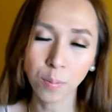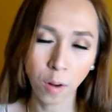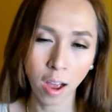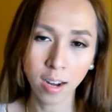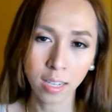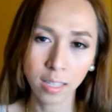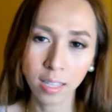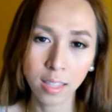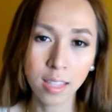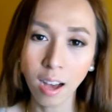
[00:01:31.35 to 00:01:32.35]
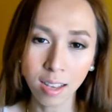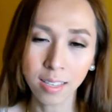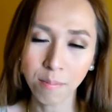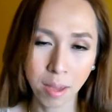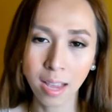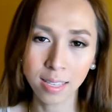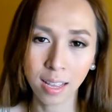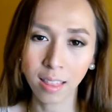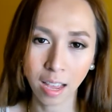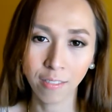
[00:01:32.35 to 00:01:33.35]
product that does
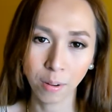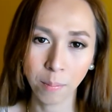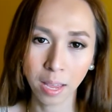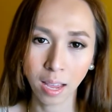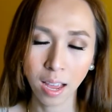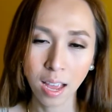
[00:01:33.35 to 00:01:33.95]
amazing thing for me.